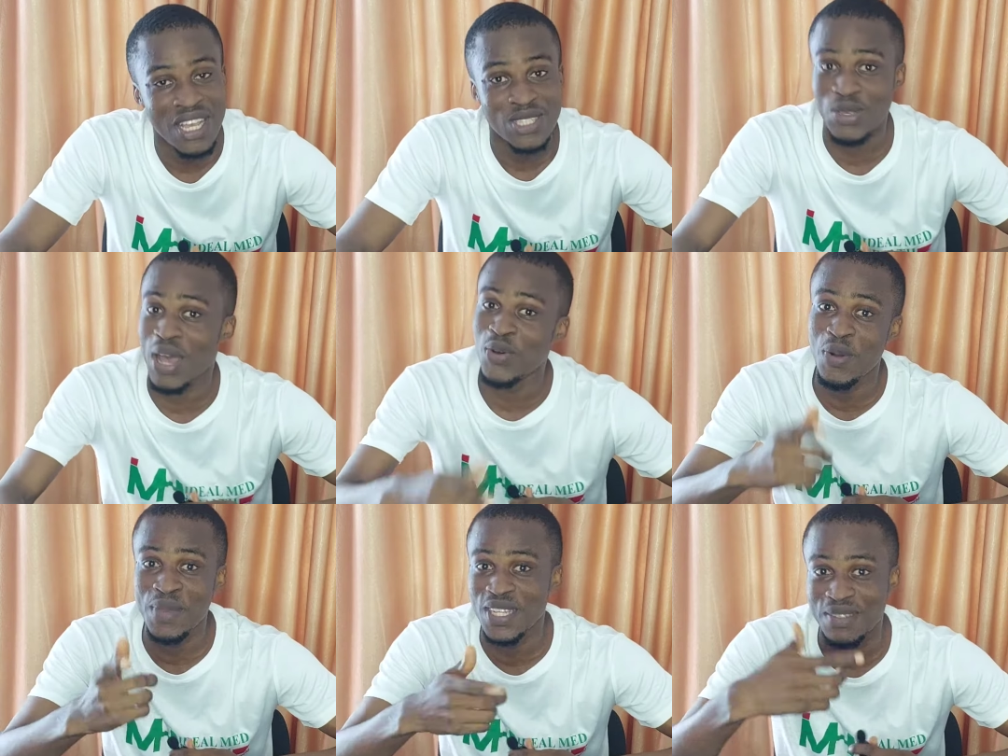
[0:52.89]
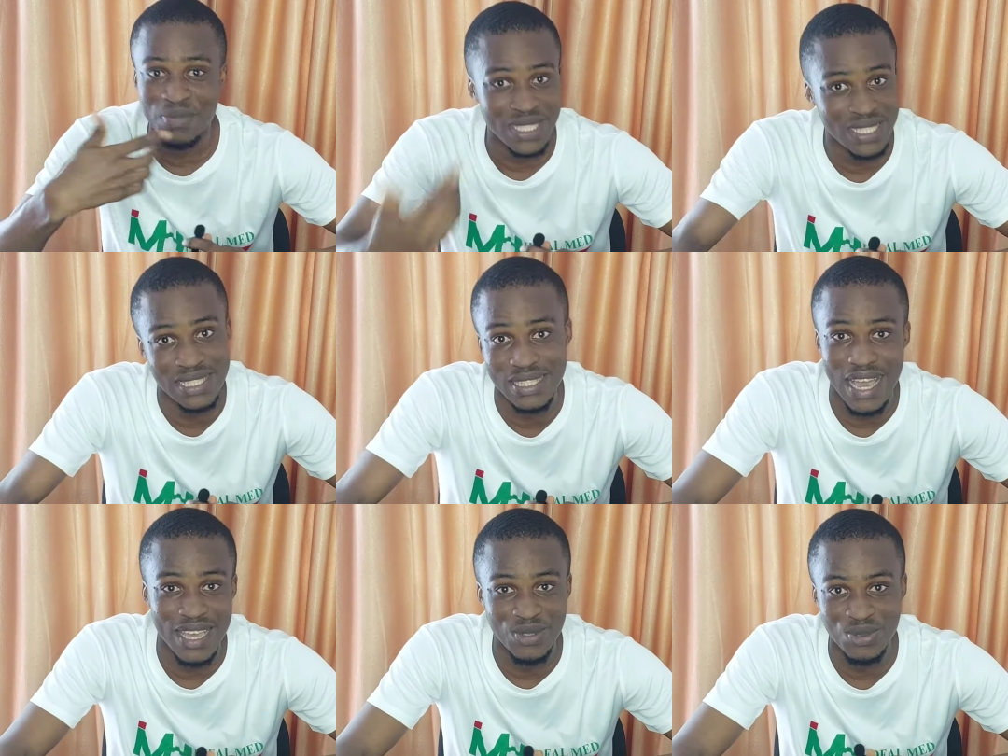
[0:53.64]
So I don't mean they miss this
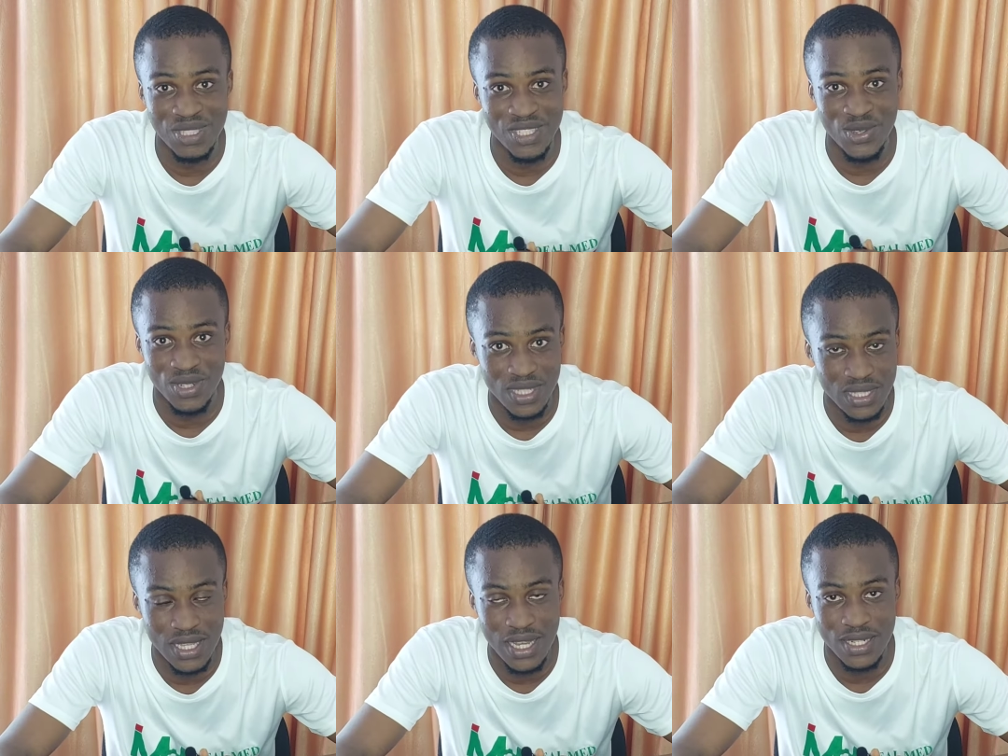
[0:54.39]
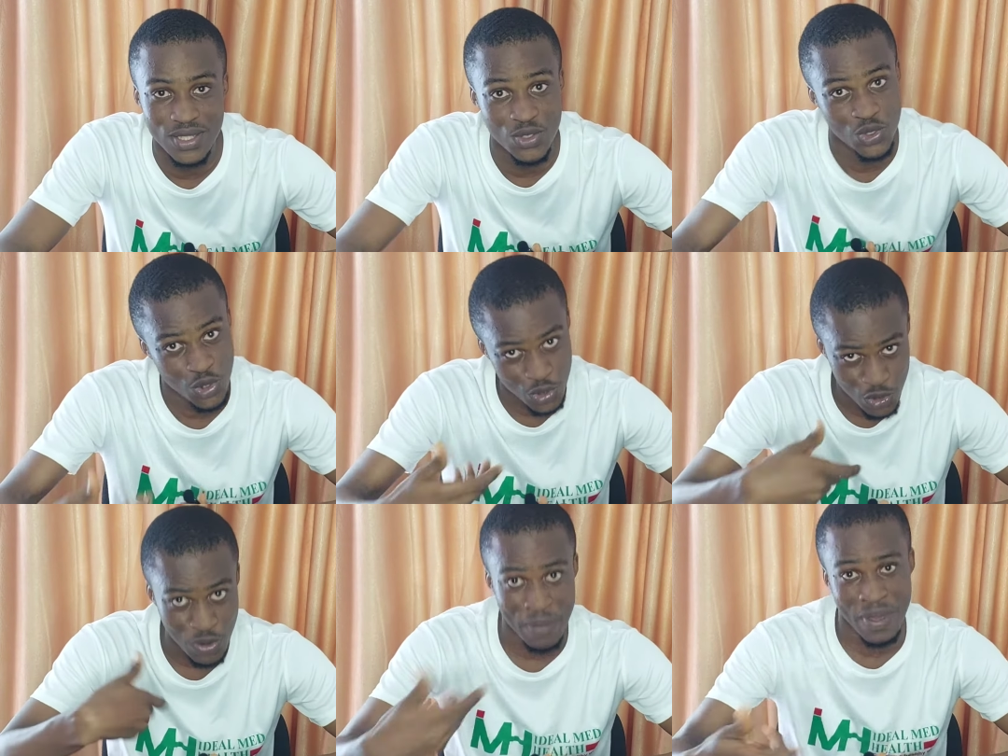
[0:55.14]
kind of beauty, you understand? You know
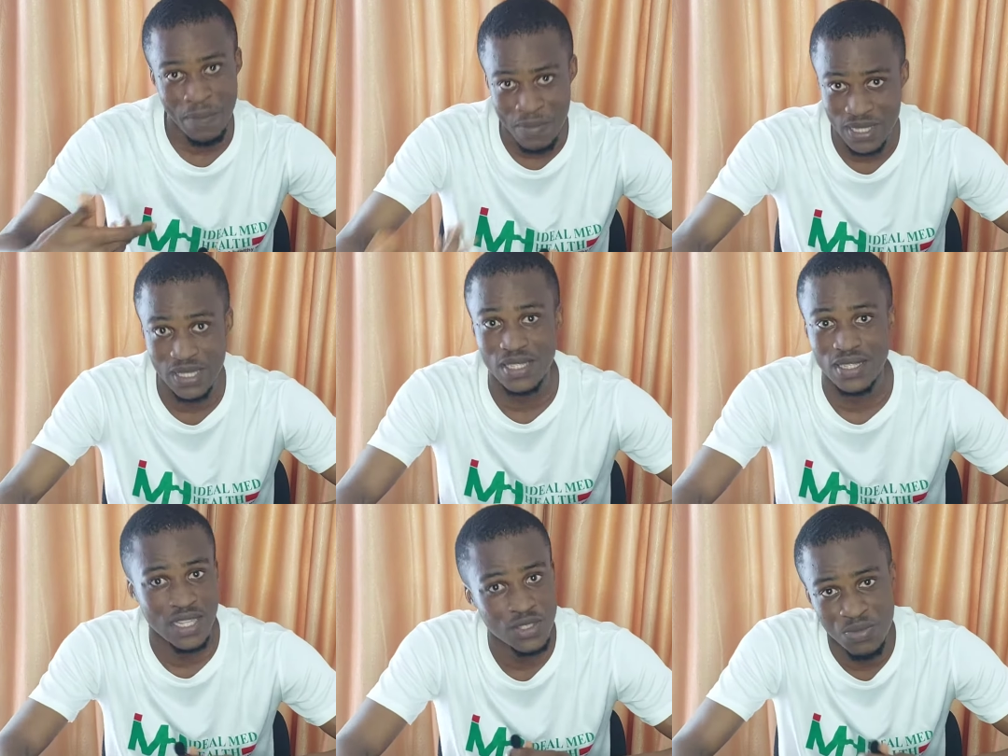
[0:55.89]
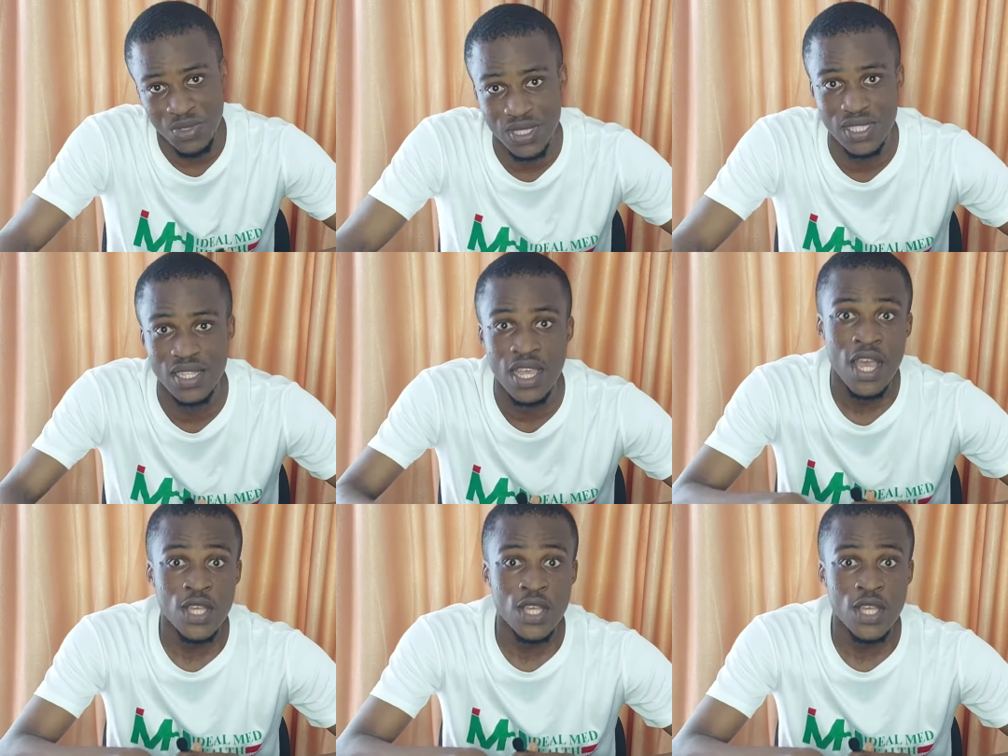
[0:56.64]
you are my person. That's my thing.